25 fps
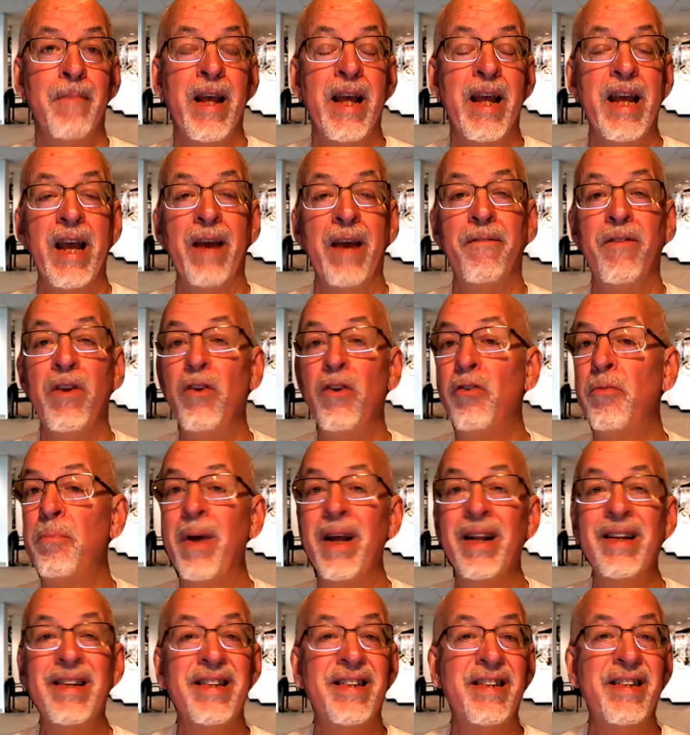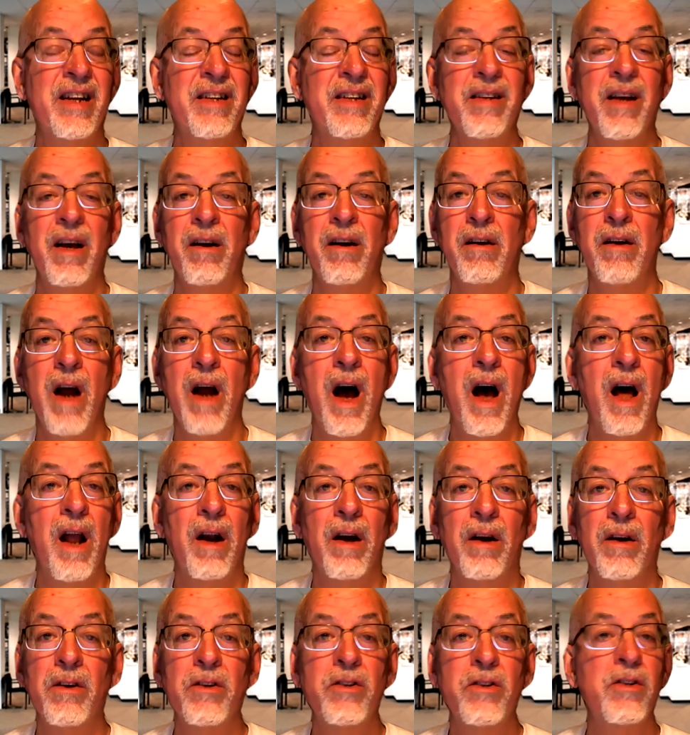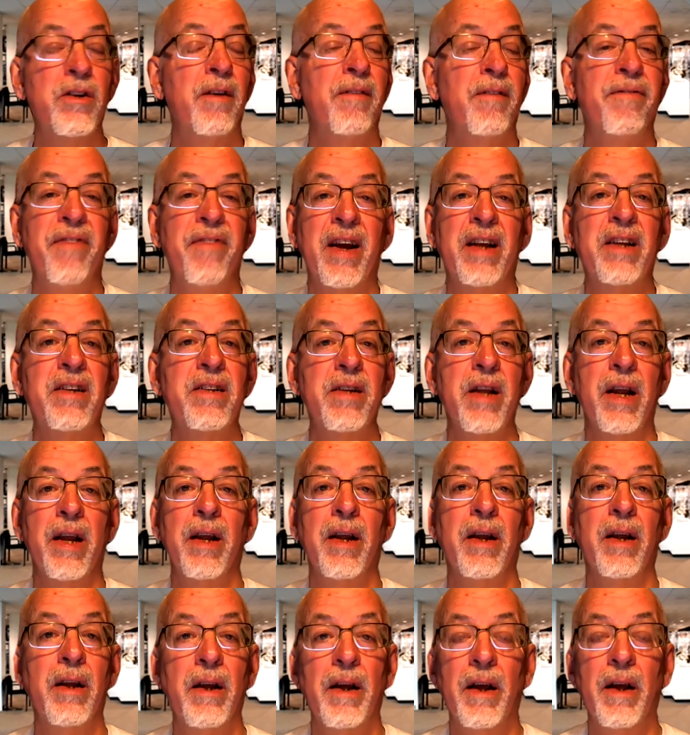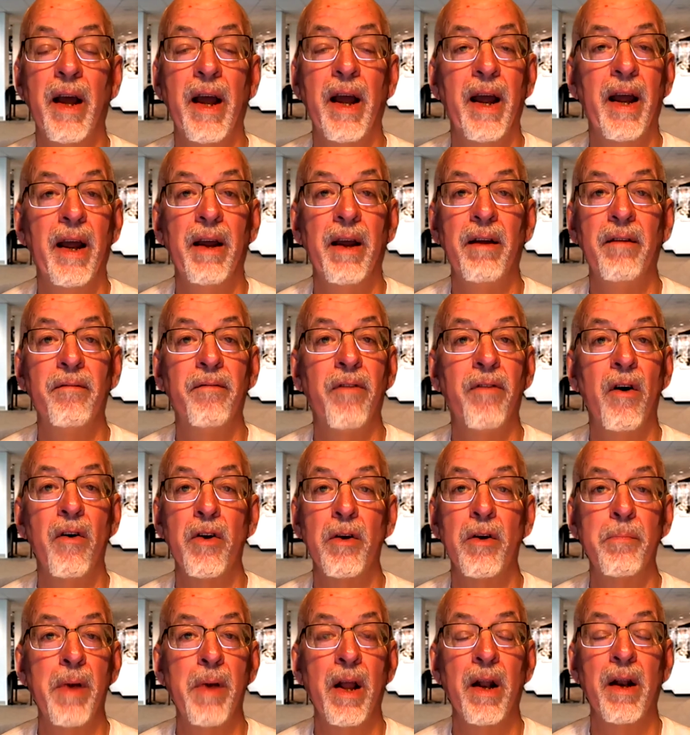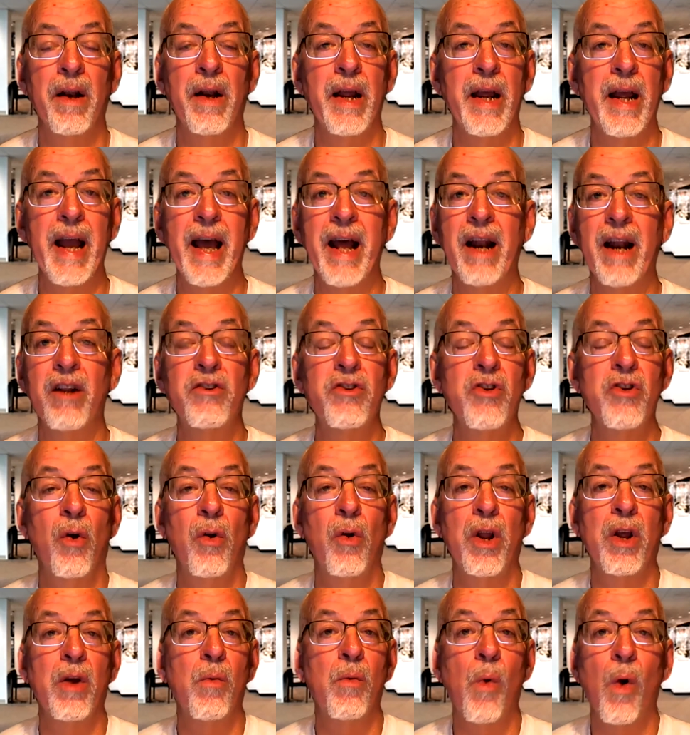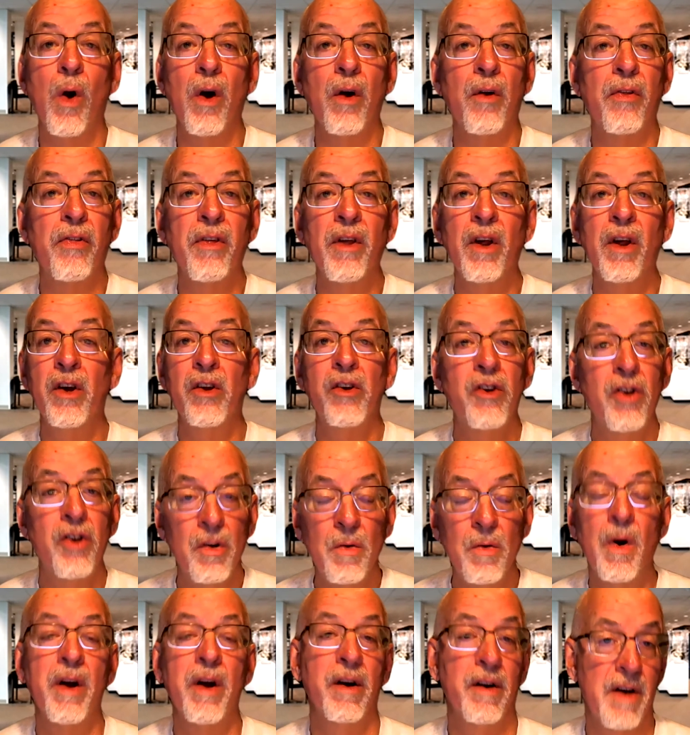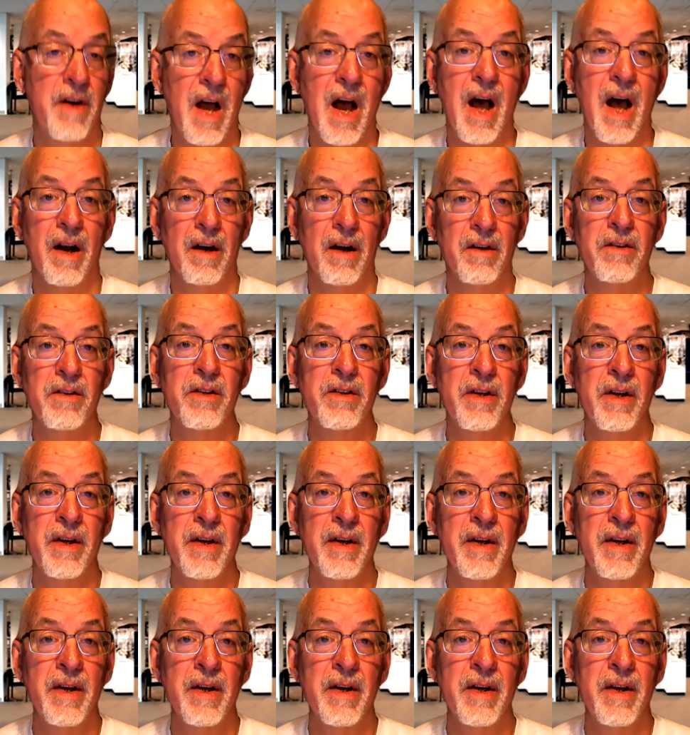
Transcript: If you spend $600 fixing a vulnerability and it's only worth $200,